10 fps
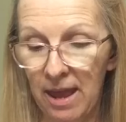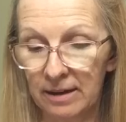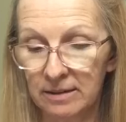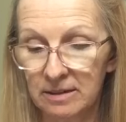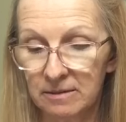
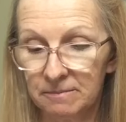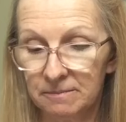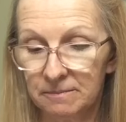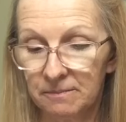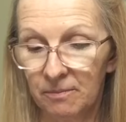end.
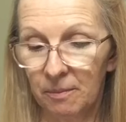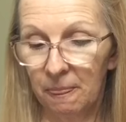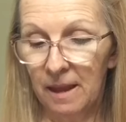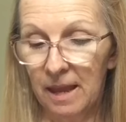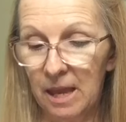
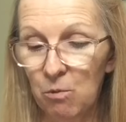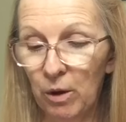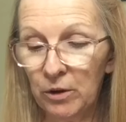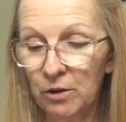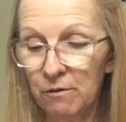He
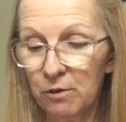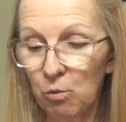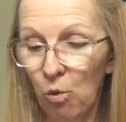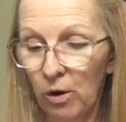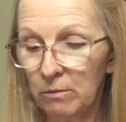wondered if the
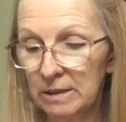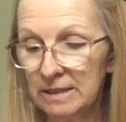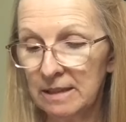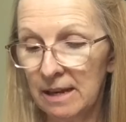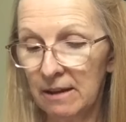warden would
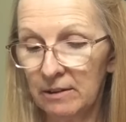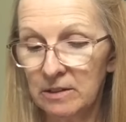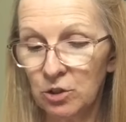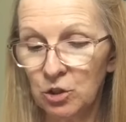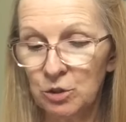send out a
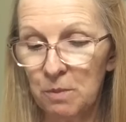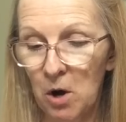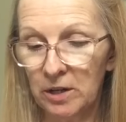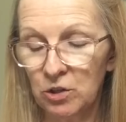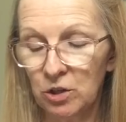search
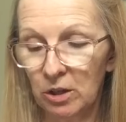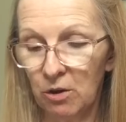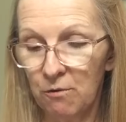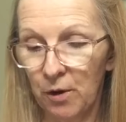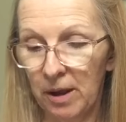party to
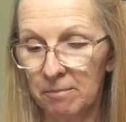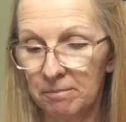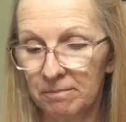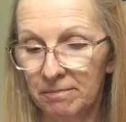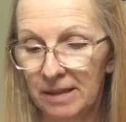look for
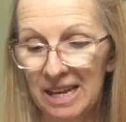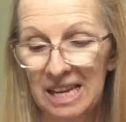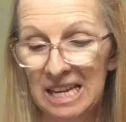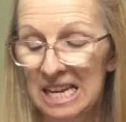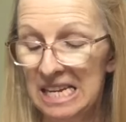him,
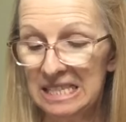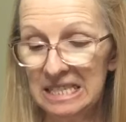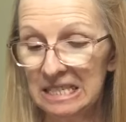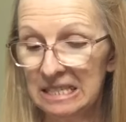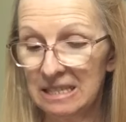it
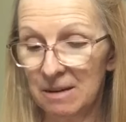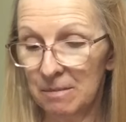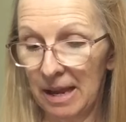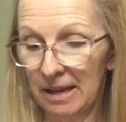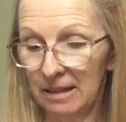didn't
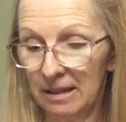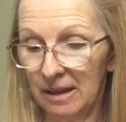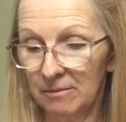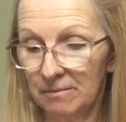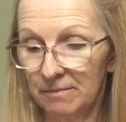seem
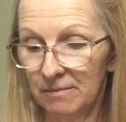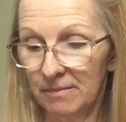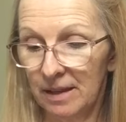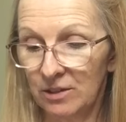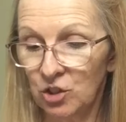likely.
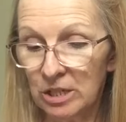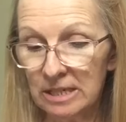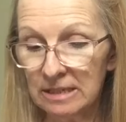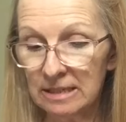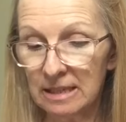She
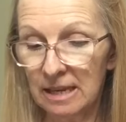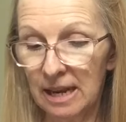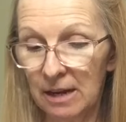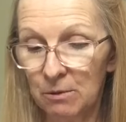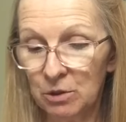didn't send
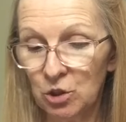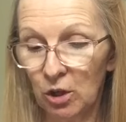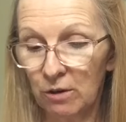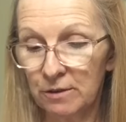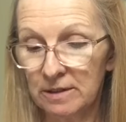anyone to
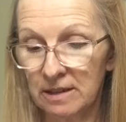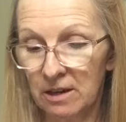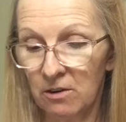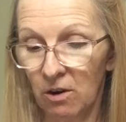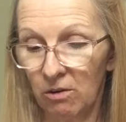look for
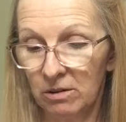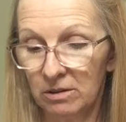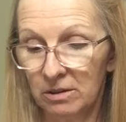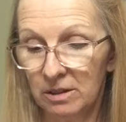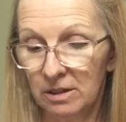Zero,
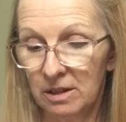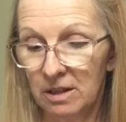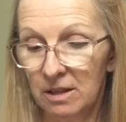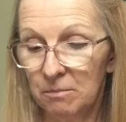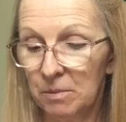
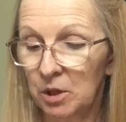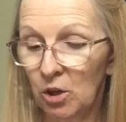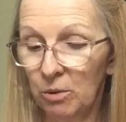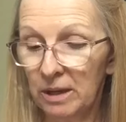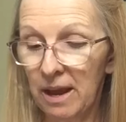but
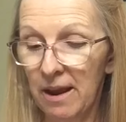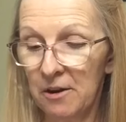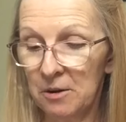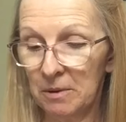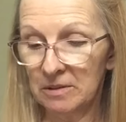no one
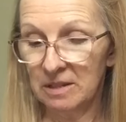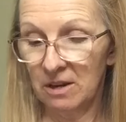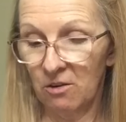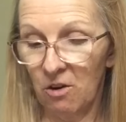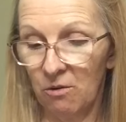cared about
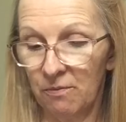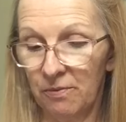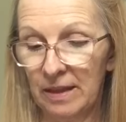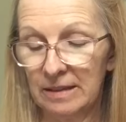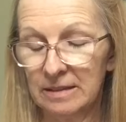Zero.
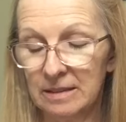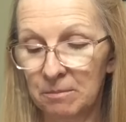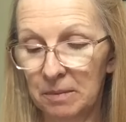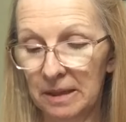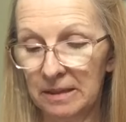They
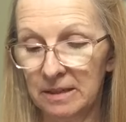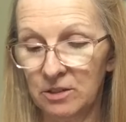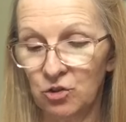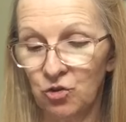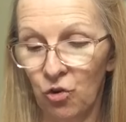simply
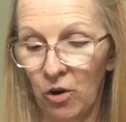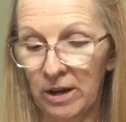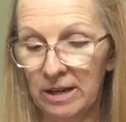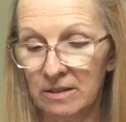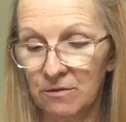
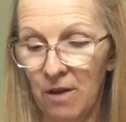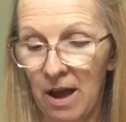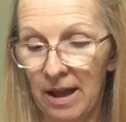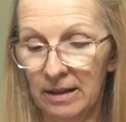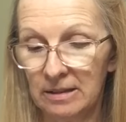destroyed his
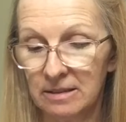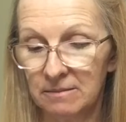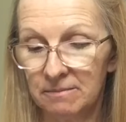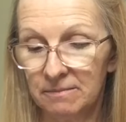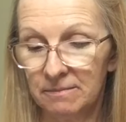files.